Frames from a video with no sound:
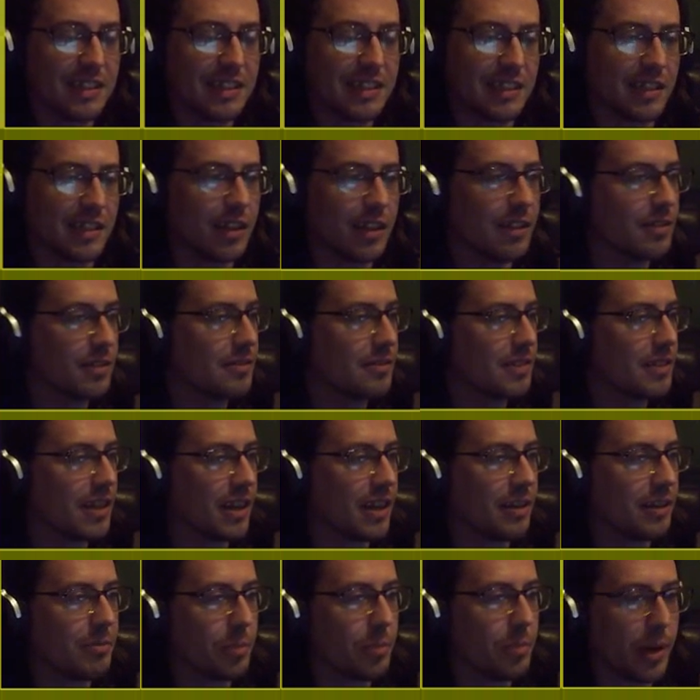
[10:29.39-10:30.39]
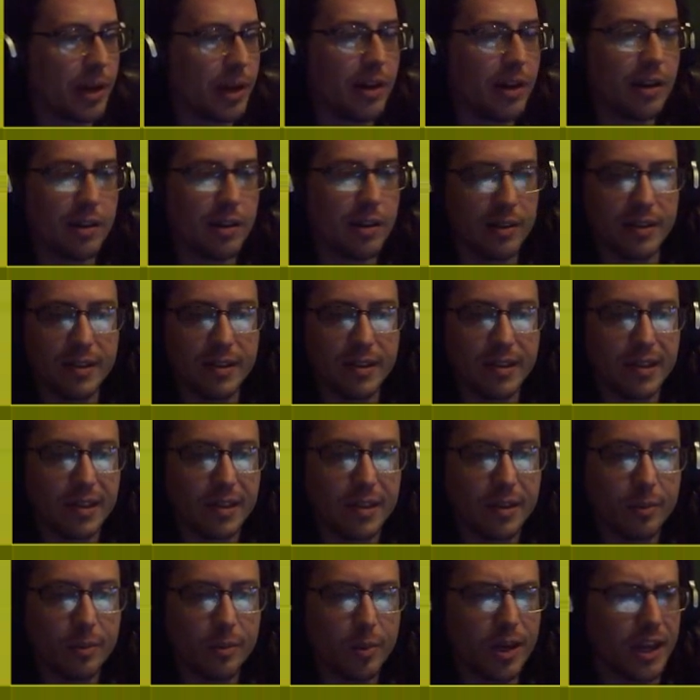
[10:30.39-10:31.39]
so you know we are
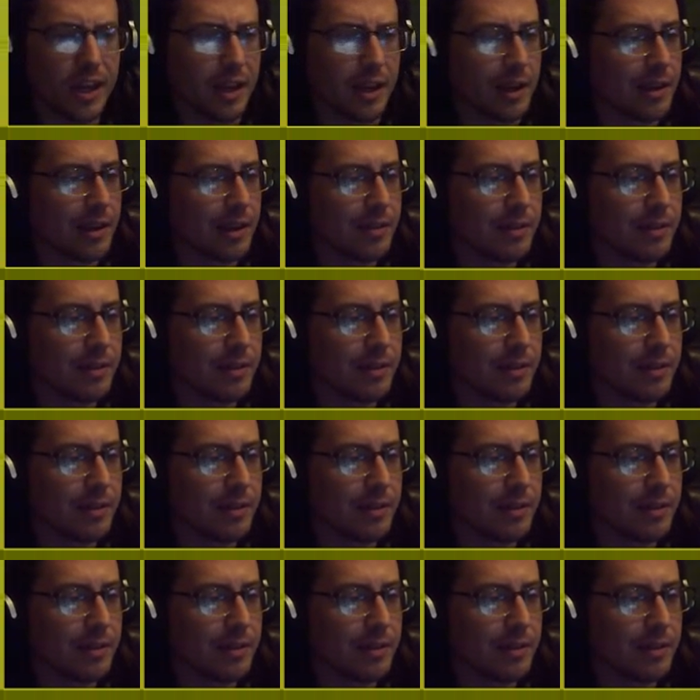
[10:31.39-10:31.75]
winning.